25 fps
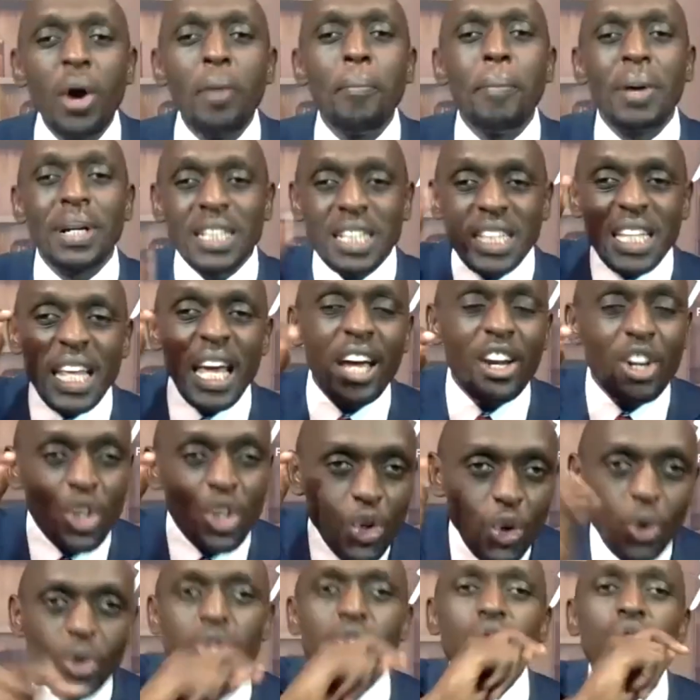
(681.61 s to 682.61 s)
but they are
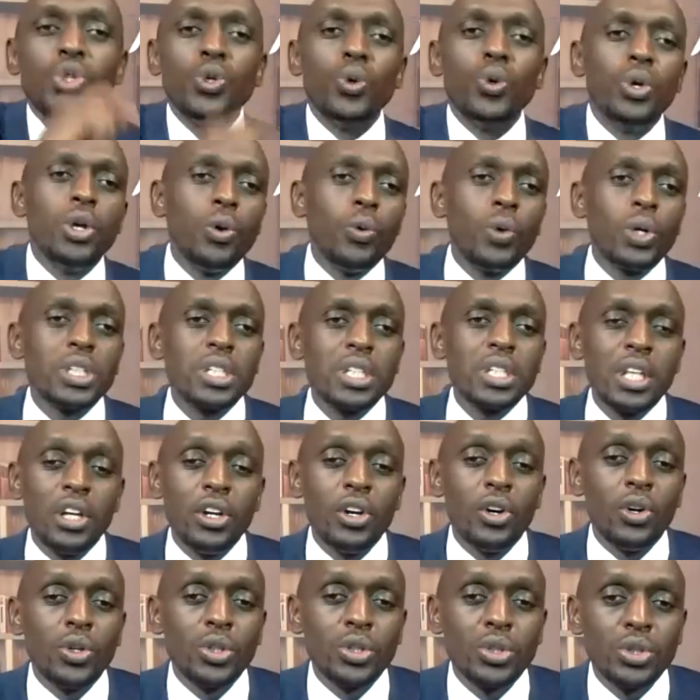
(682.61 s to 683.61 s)
not doing what they
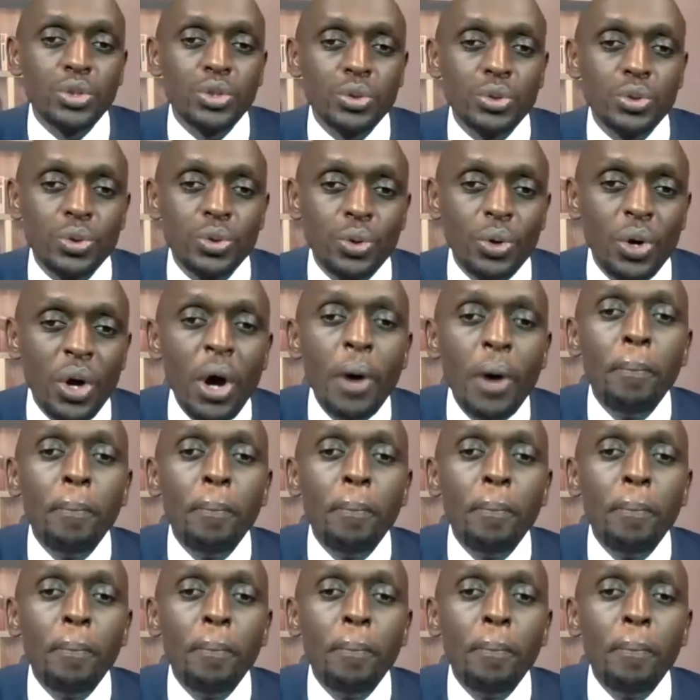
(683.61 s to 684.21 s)
ought to do.